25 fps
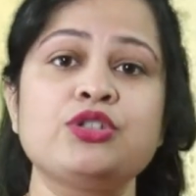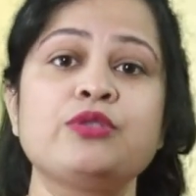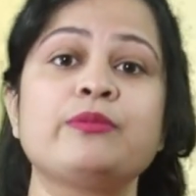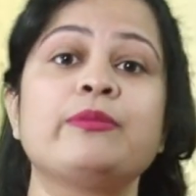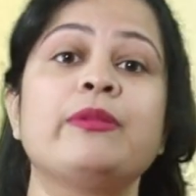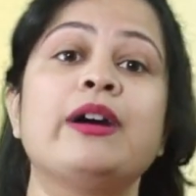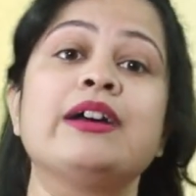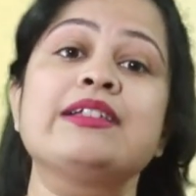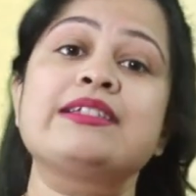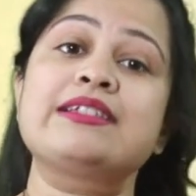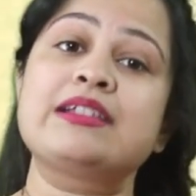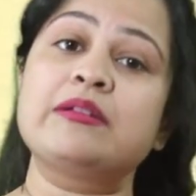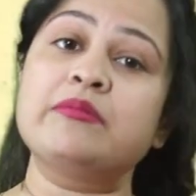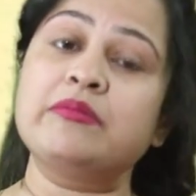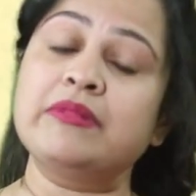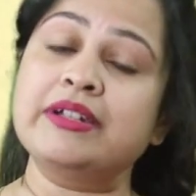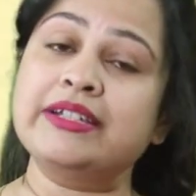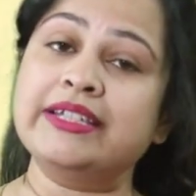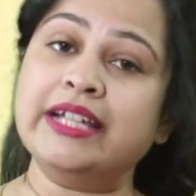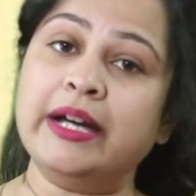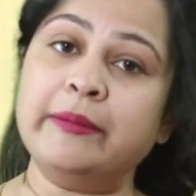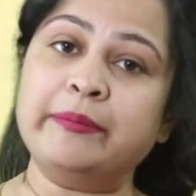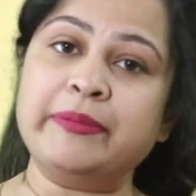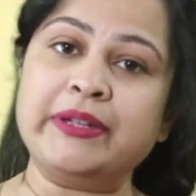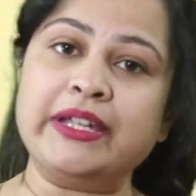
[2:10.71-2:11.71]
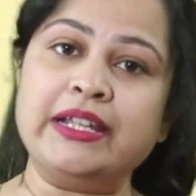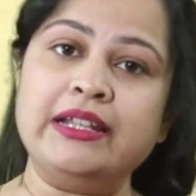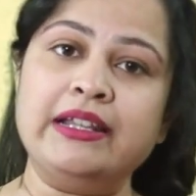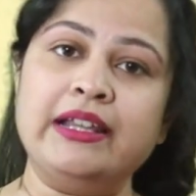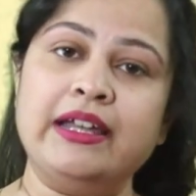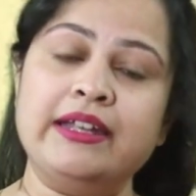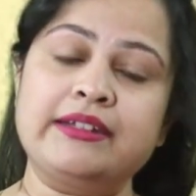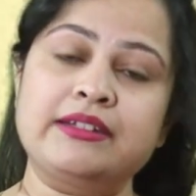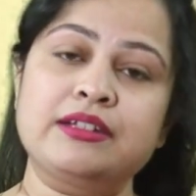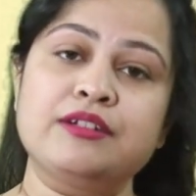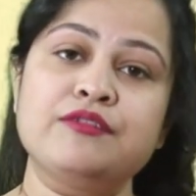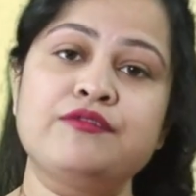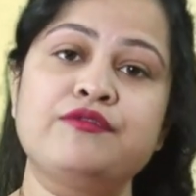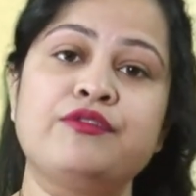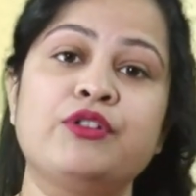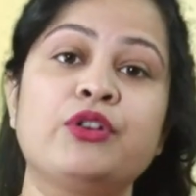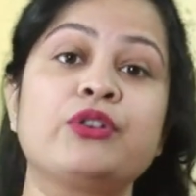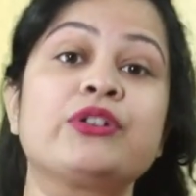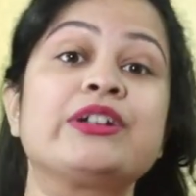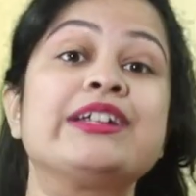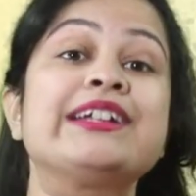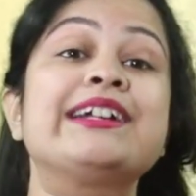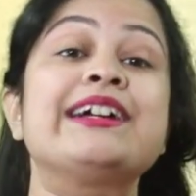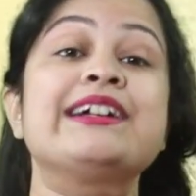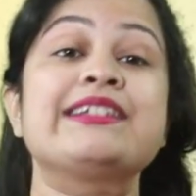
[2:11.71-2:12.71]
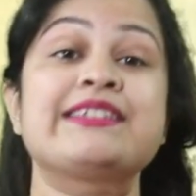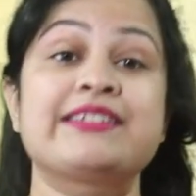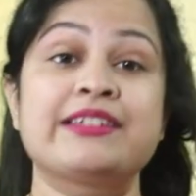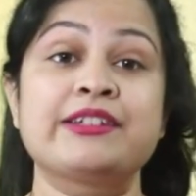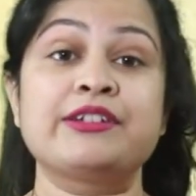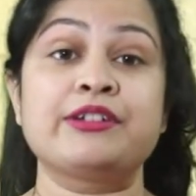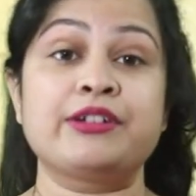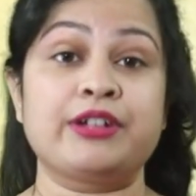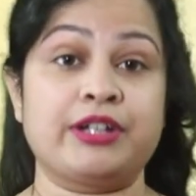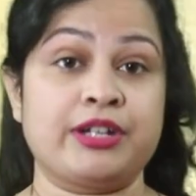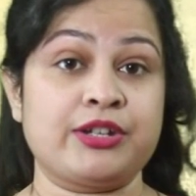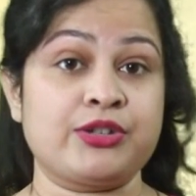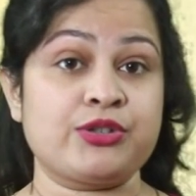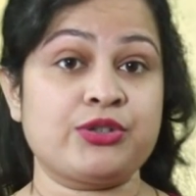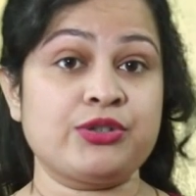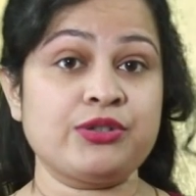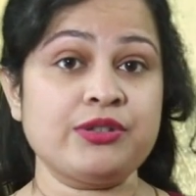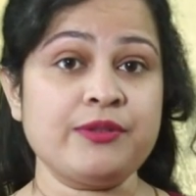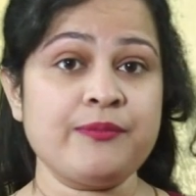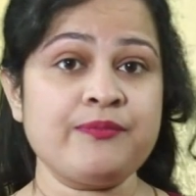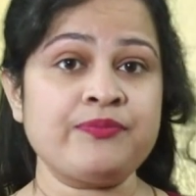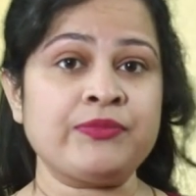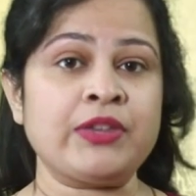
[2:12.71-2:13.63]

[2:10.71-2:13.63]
you must submit the appeal letter for reconsideration.